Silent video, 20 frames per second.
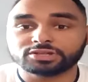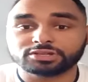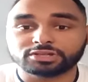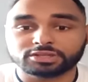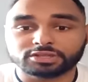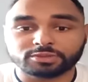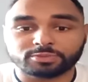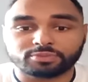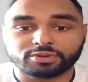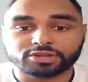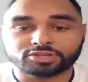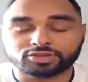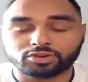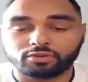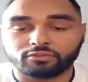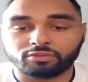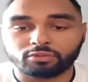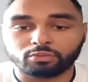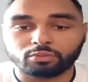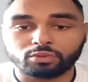so the pressure
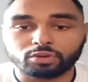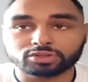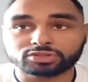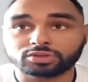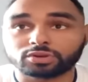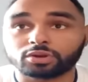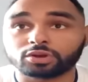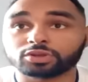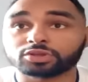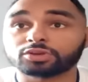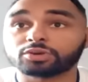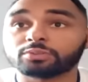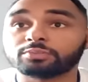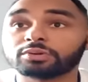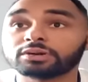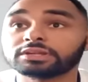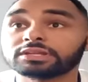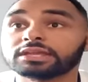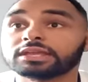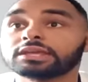of the water on your
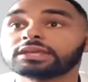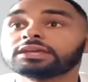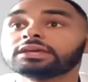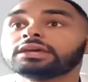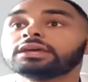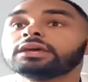body,